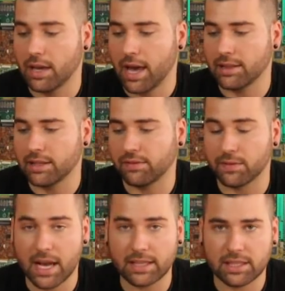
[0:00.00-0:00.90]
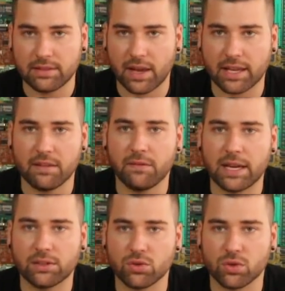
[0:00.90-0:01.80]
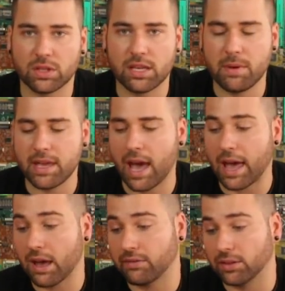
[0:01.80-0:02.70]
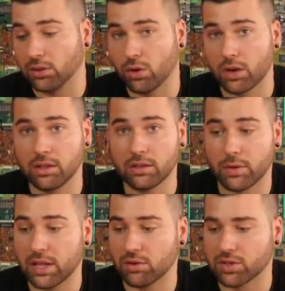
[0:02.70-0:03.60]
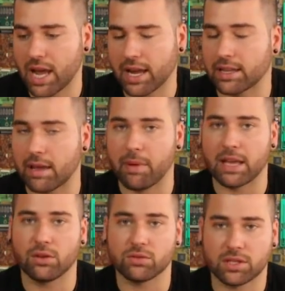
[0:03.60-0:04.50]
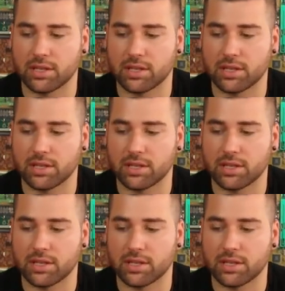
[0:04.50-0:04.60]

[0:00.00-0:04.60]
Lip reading: and if not, if I can't find those on eBay, I have a local Radio Shack and I buy those